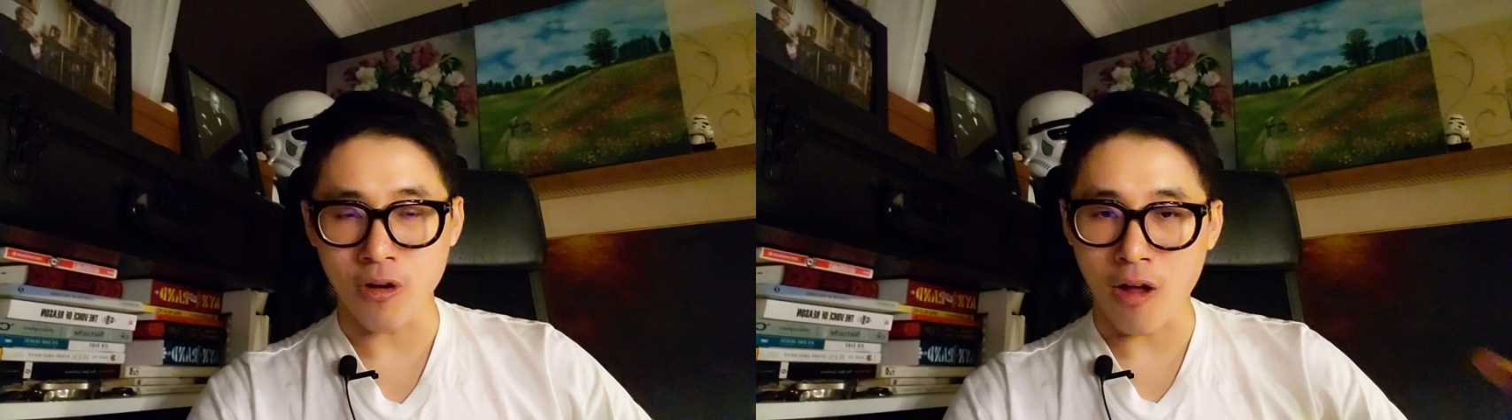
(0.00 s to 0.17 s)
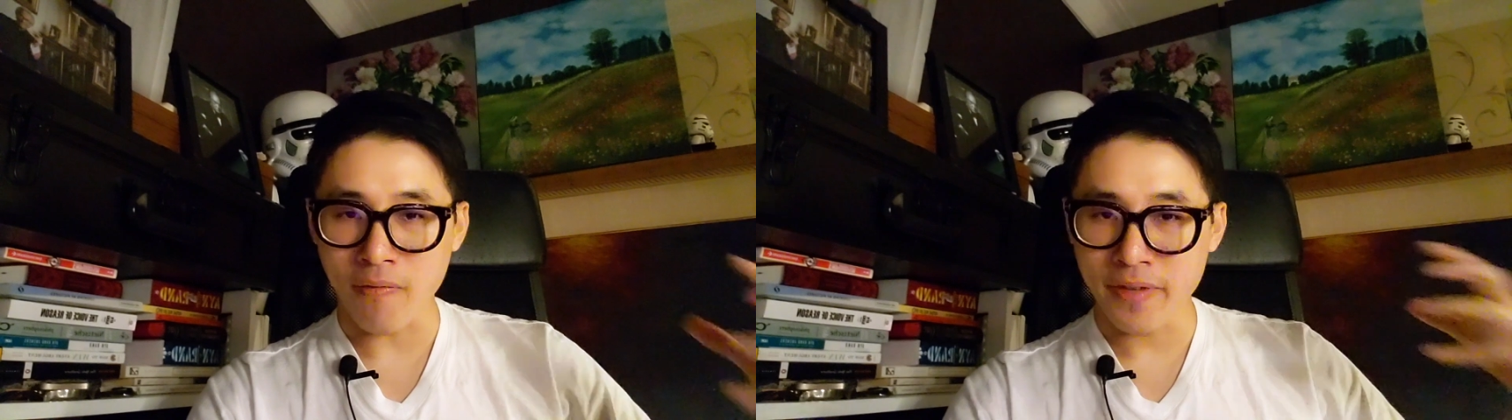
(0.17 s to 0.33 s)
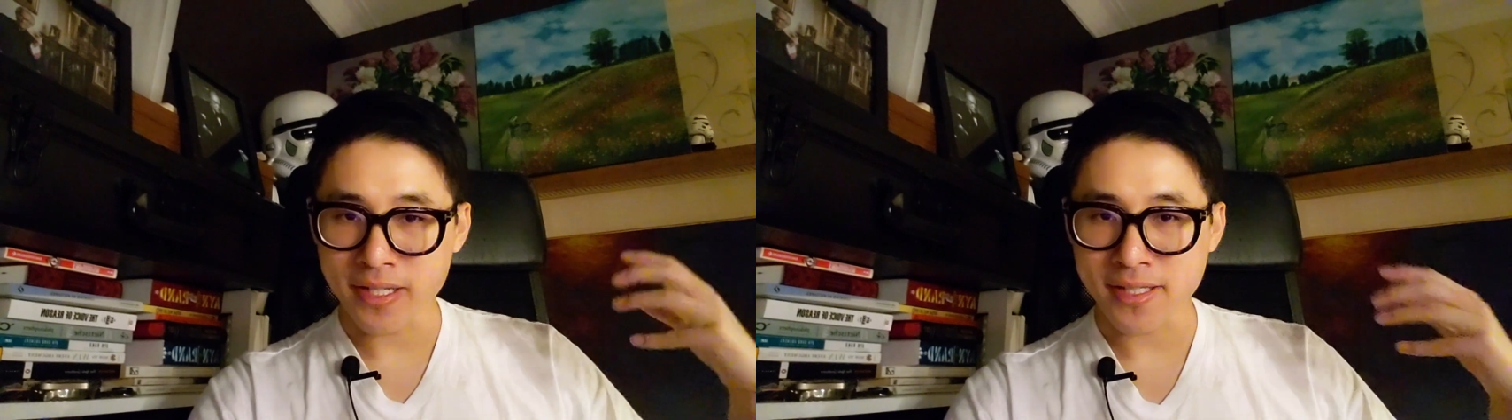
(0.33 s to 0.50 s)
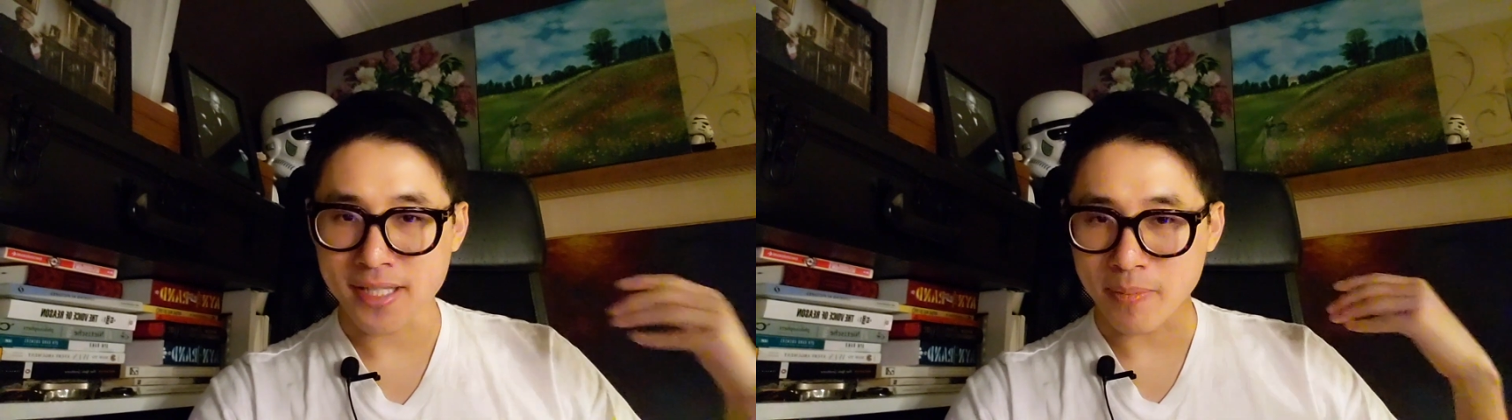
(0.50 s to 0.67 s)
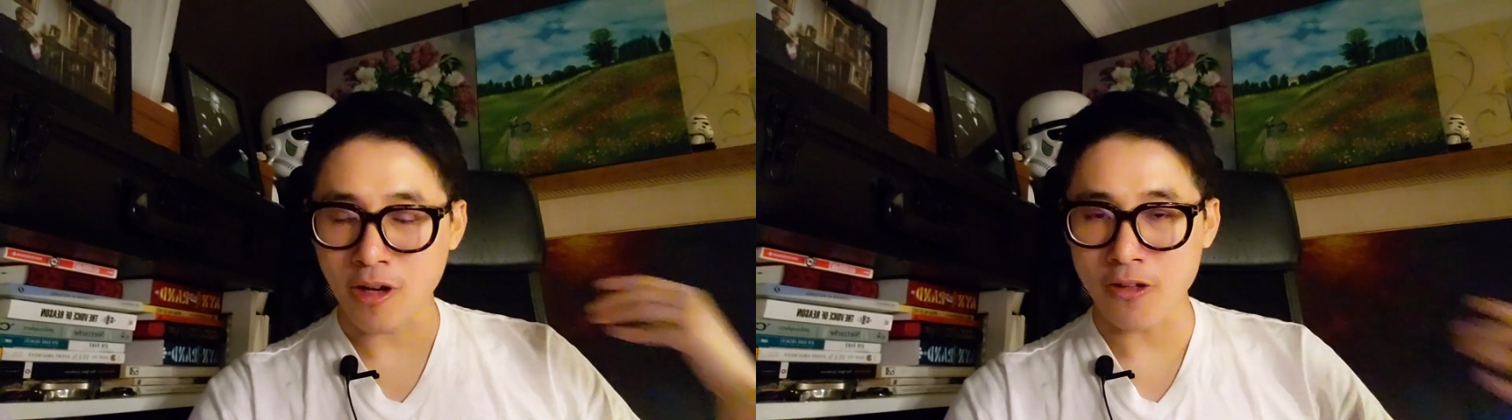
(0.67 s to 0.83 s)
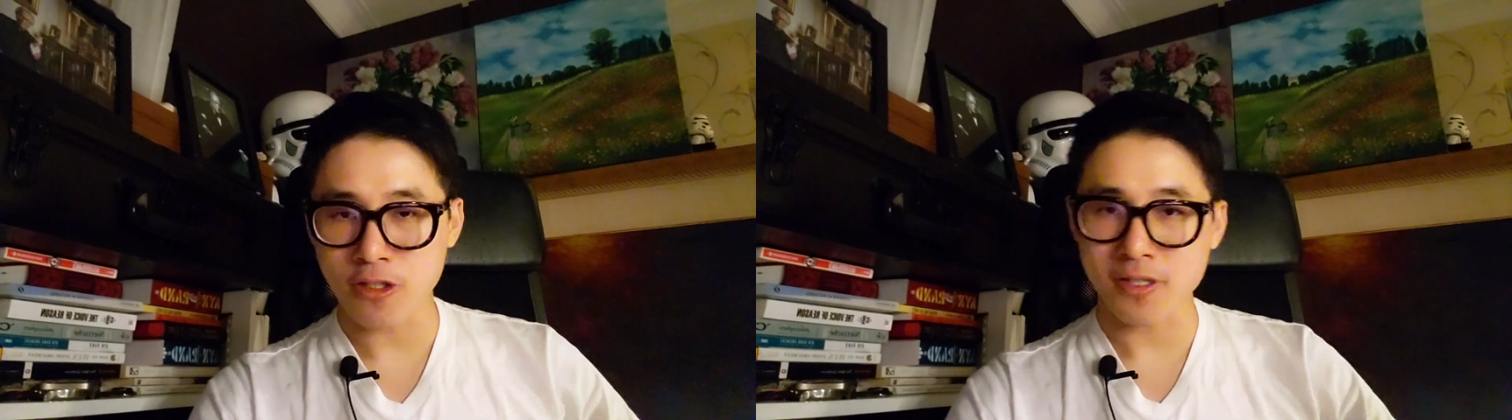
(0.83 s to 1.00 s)
On this
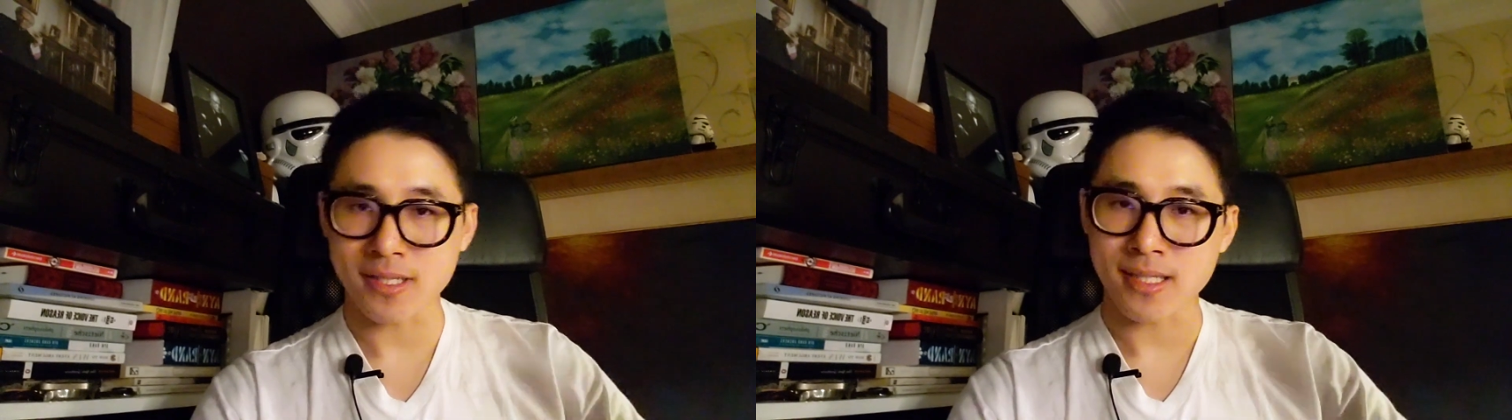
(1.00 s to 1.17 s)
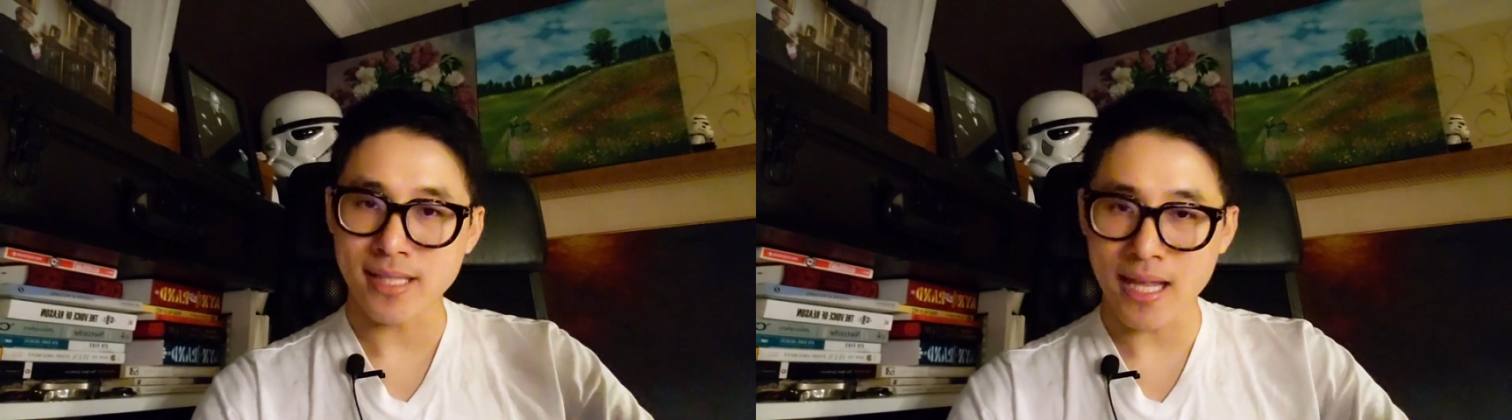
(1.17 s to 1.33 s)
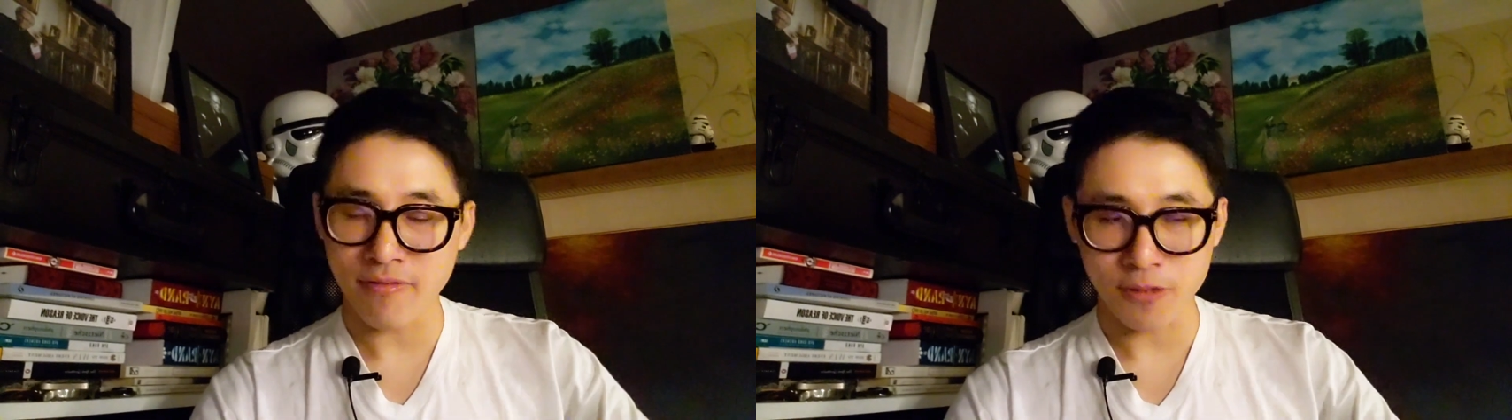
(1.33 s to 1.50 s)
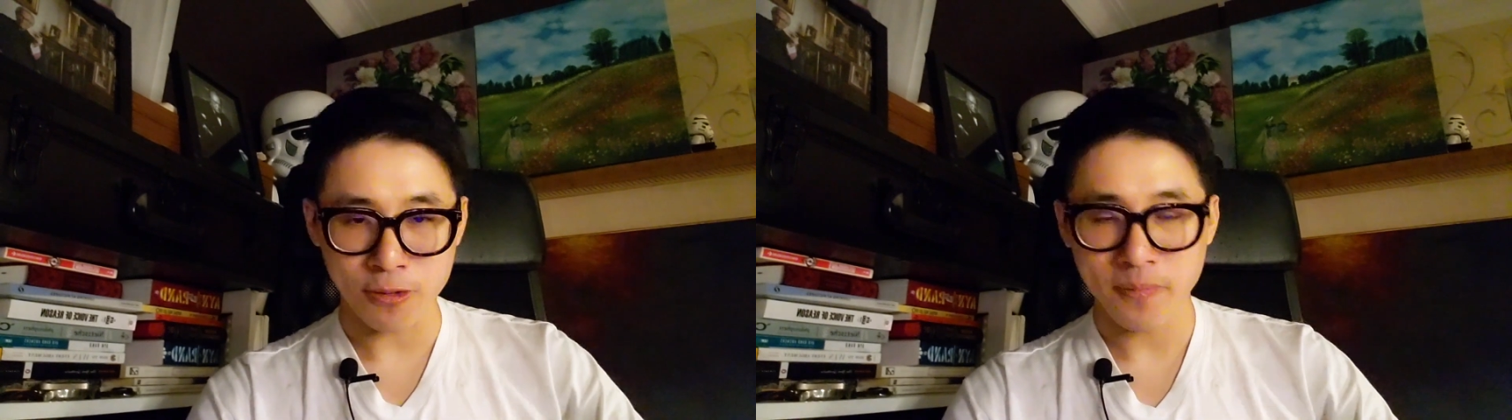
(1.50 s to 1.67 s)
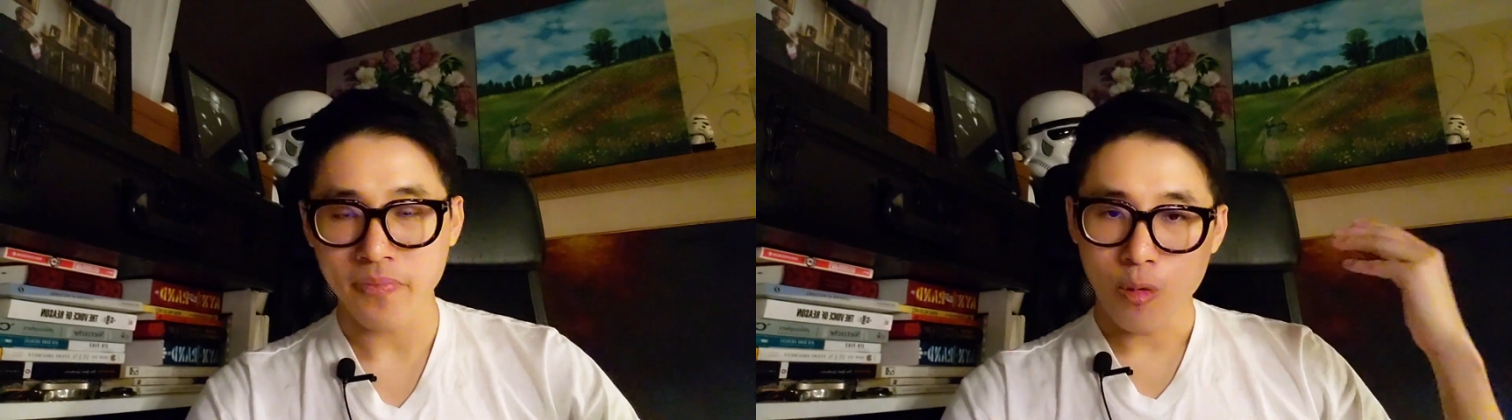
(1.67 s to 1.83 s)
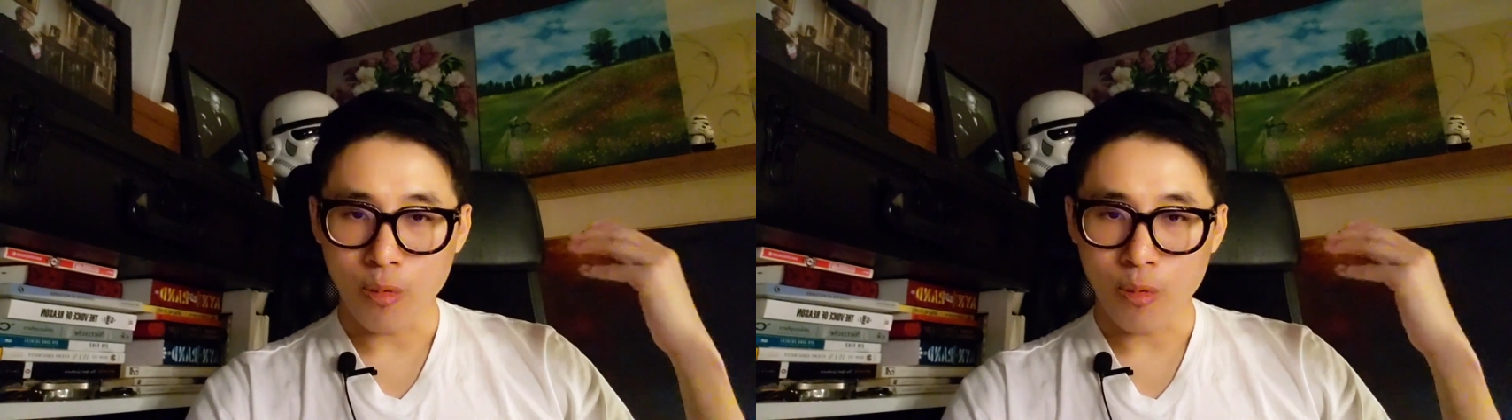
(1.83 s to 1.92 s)
subconscious level,